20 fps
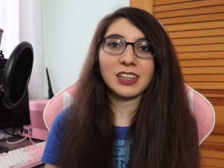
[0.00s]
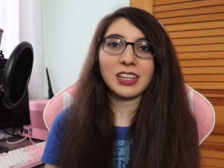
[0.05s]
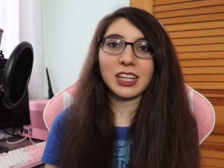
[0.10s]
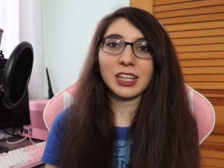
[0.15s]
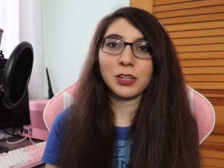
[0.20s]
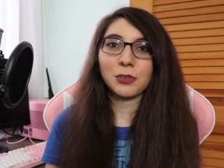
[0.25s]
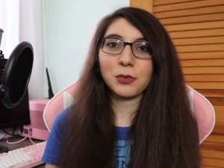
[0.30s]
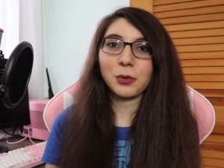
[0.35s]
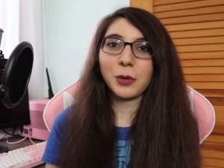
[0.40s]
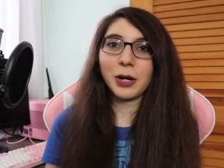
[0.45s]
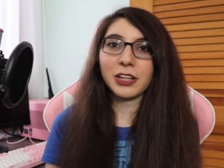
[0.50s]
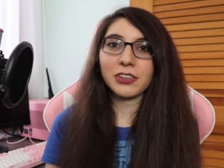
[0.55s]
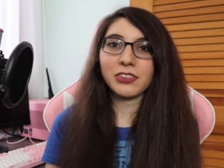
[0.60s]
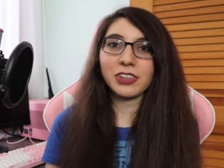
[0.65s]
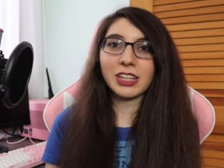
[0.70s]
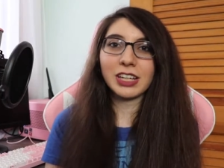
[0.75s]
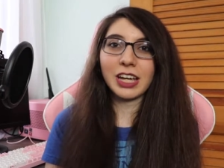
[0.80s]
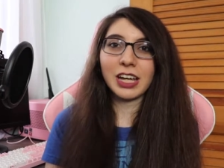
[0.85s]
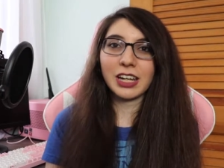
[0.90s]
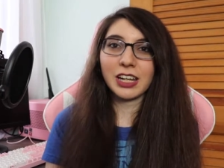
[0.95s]
Thank you for
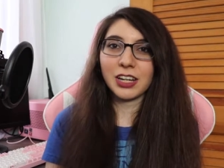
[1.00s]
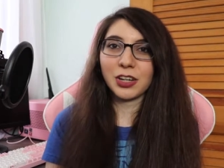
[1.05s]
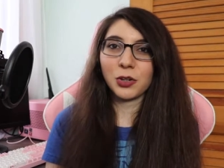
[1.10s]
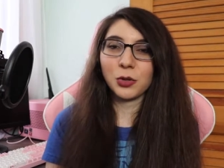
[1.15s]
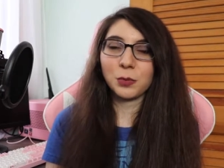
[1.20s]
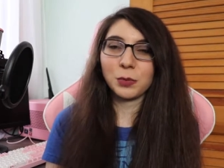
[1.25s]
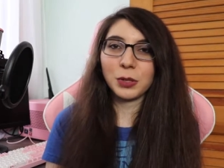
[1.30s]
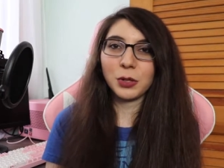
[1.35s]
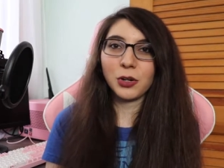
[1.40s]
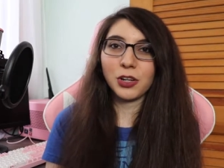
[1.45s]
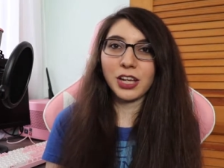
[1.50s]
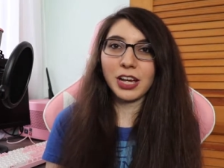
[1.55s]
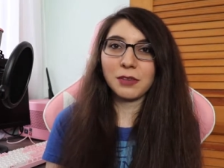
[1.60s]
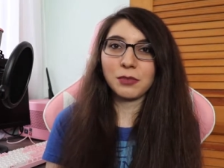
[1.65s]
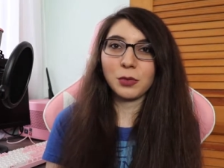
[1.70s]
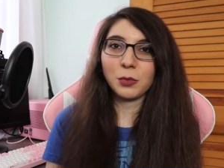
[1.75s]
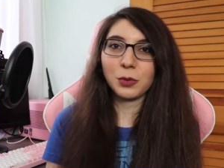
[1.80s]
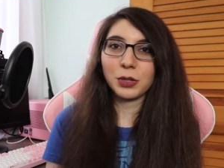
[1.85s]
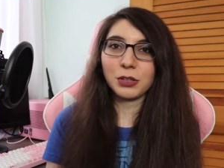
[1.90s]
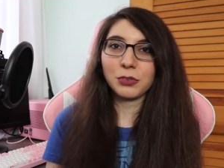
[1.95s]
watching, and I hope you all
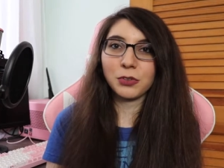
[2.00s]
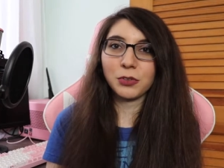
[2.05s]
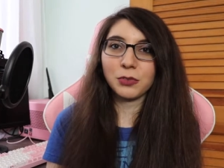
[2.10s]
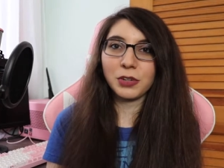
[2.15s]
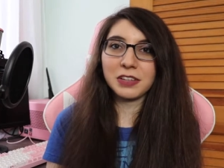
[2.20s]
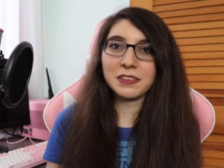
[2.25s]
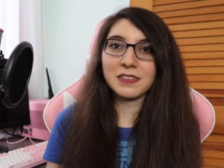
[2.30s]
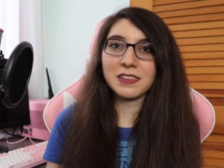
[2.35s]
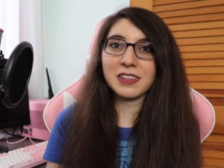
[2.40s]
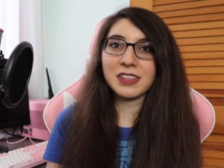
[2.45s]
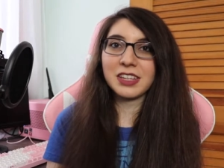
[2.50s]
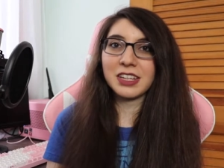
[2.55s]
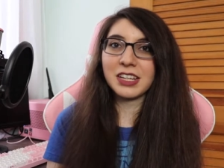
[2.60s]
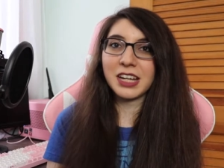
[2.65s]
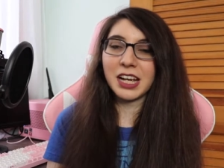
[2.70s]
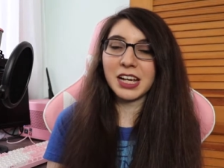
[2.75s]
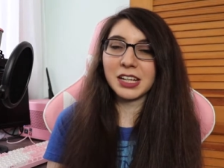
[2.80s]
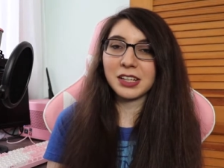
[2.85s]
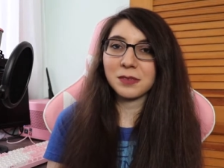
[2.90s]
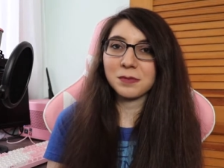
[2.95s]
have a wonderful rest of the
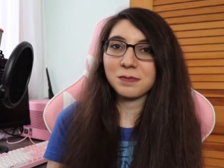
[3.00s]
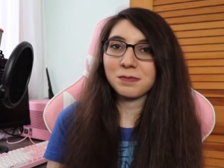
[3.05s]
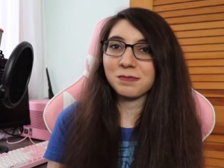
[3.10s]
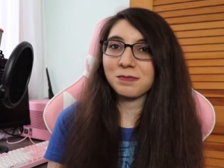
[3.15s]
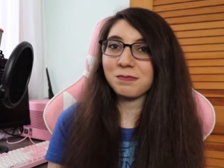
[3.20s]
day.